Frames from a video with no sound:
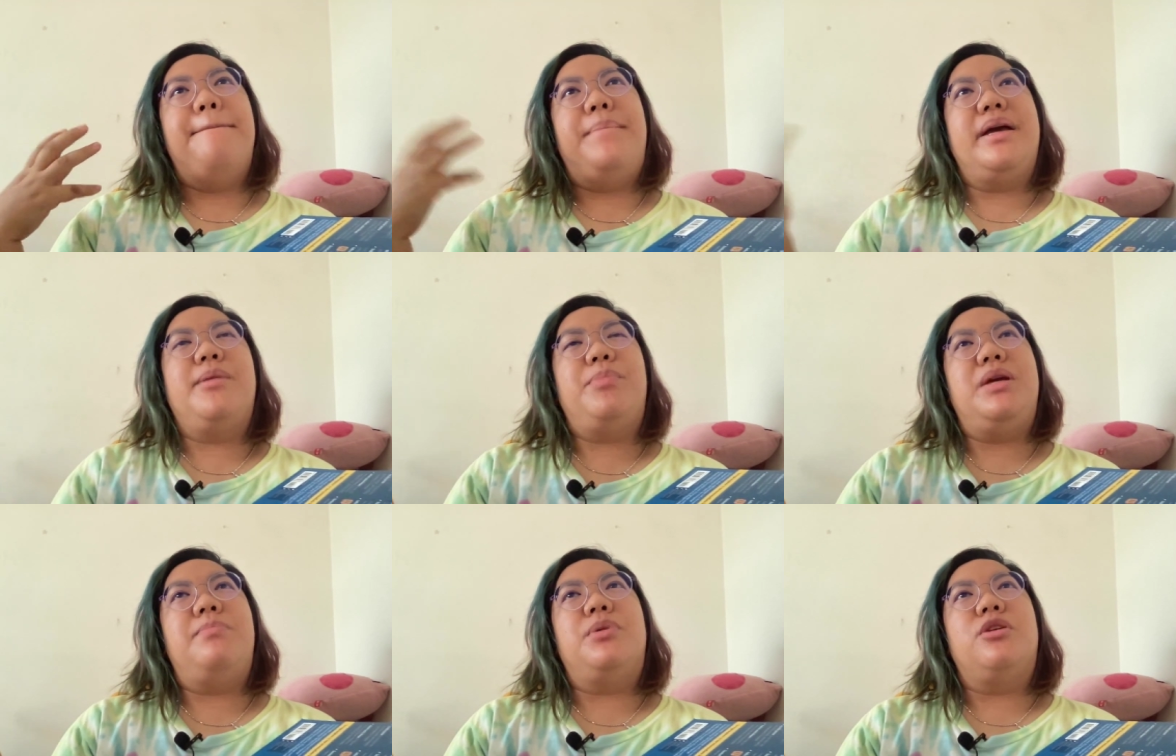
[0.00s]
big
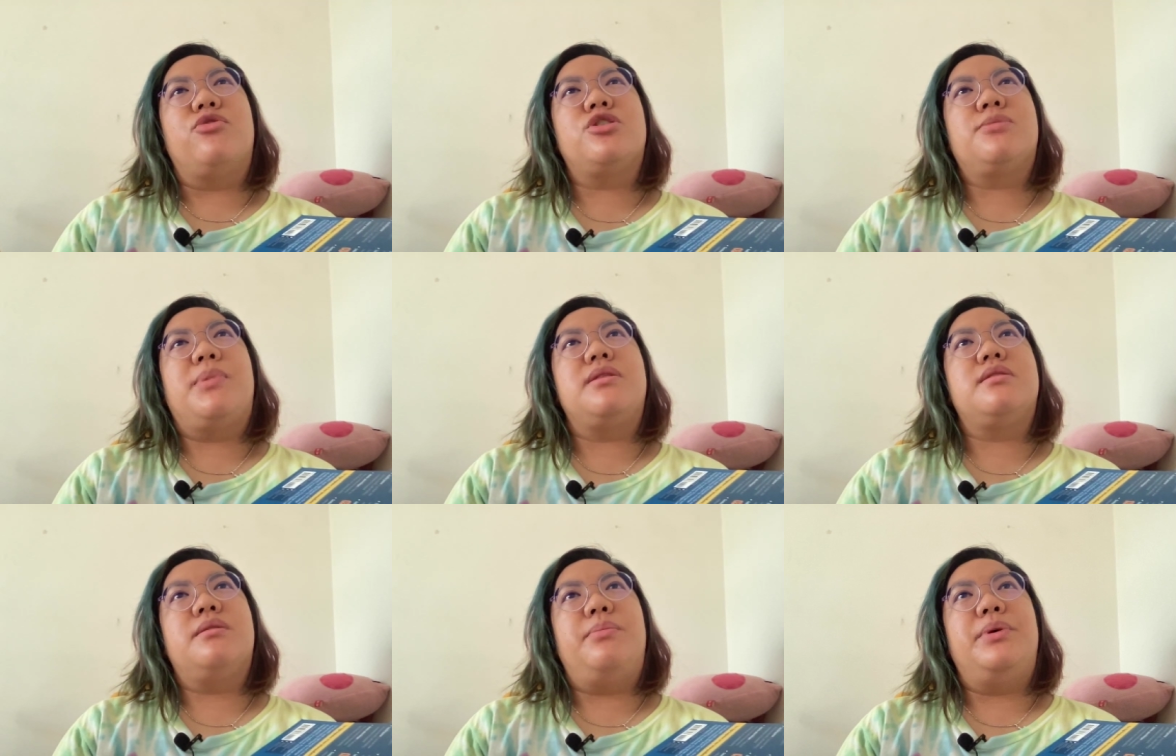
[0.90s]
people
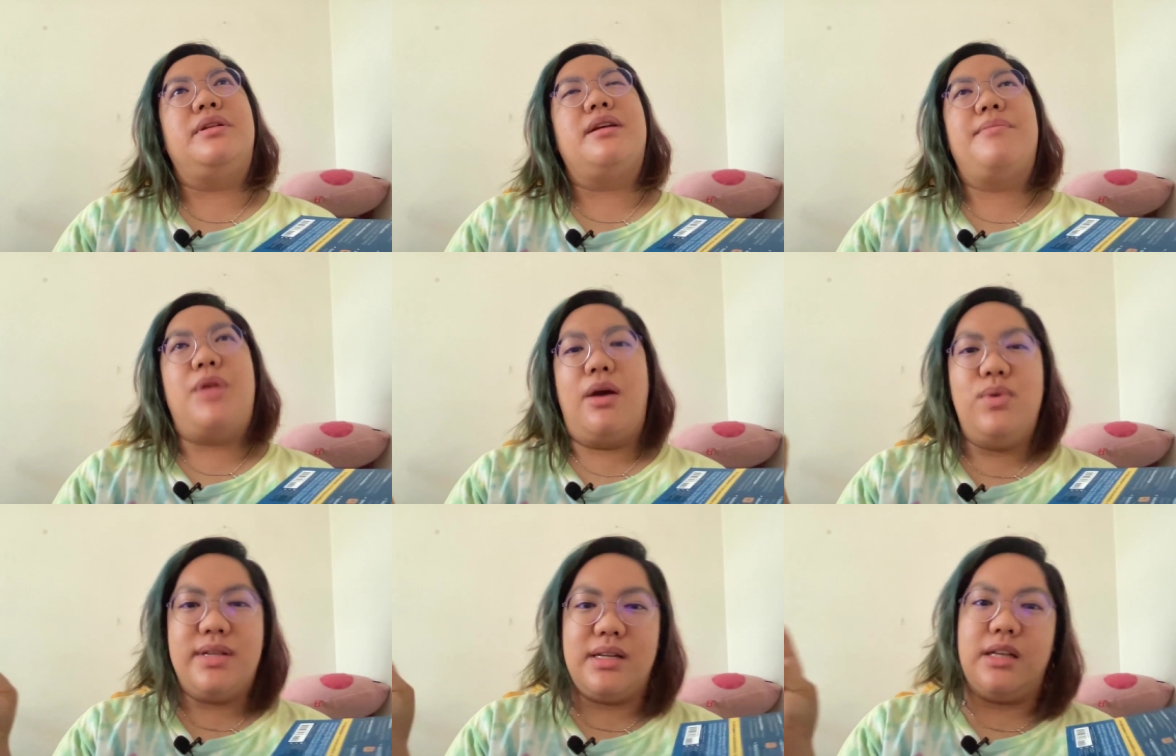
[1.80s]
responsibility, and I
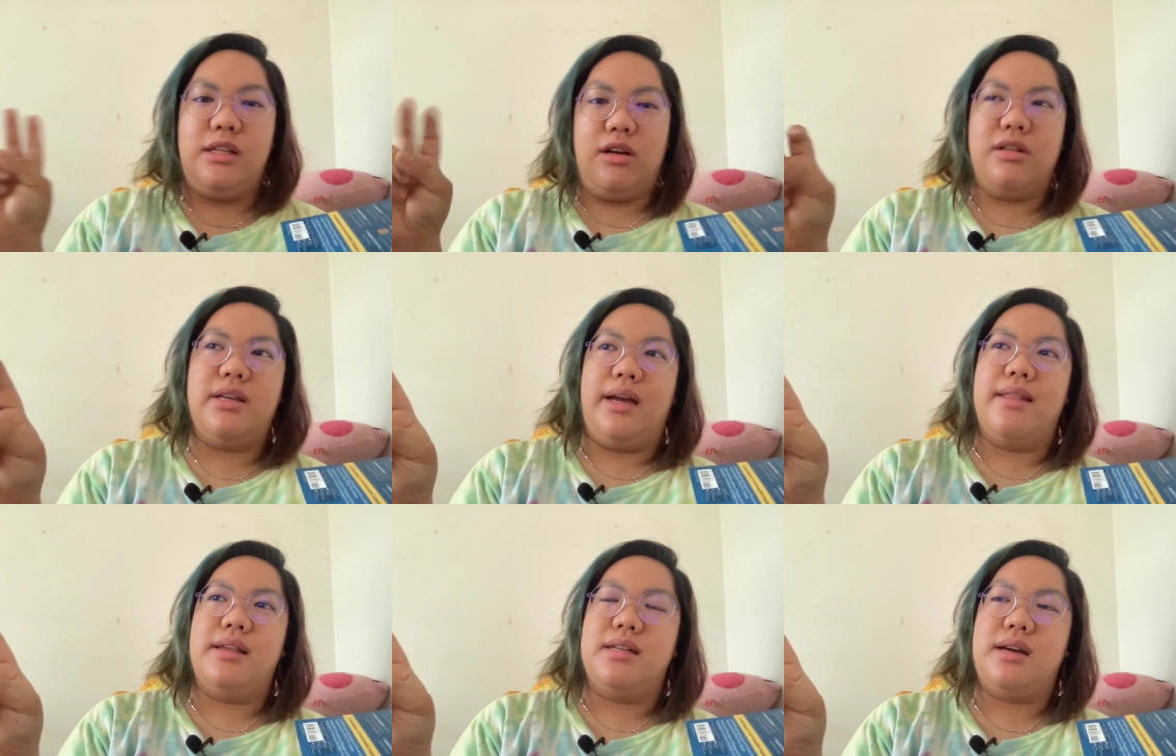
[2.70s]
wasn't adulting
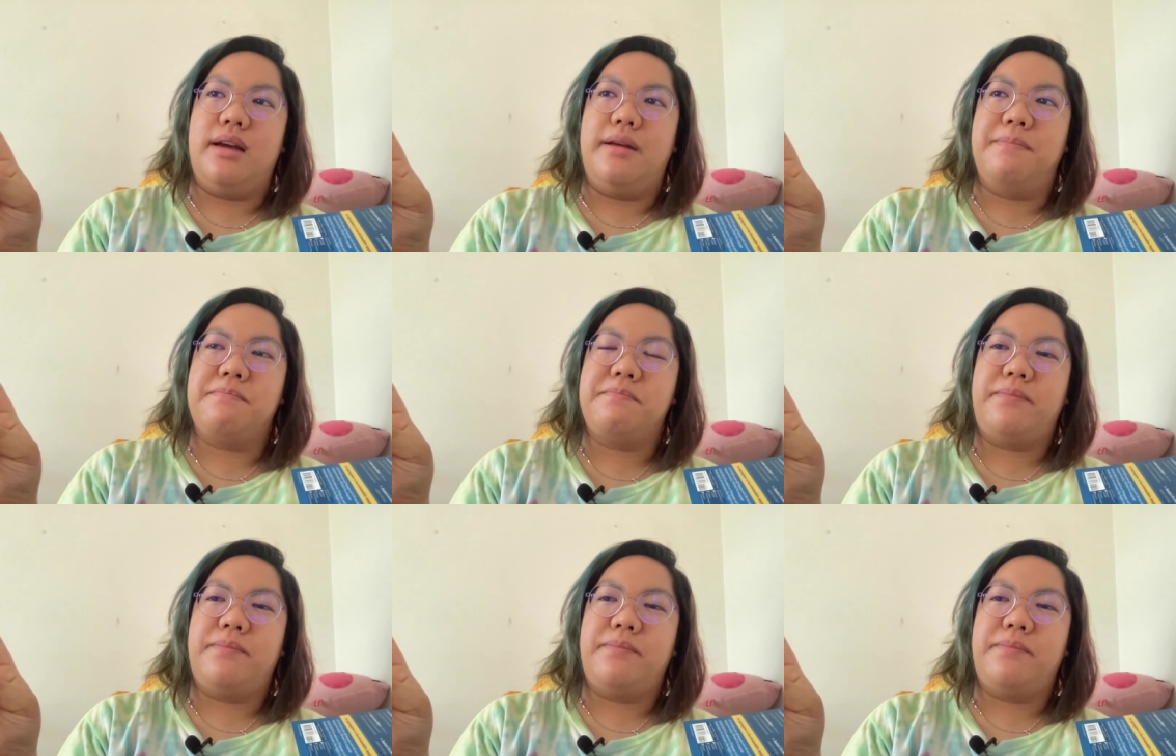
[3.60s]
at the time.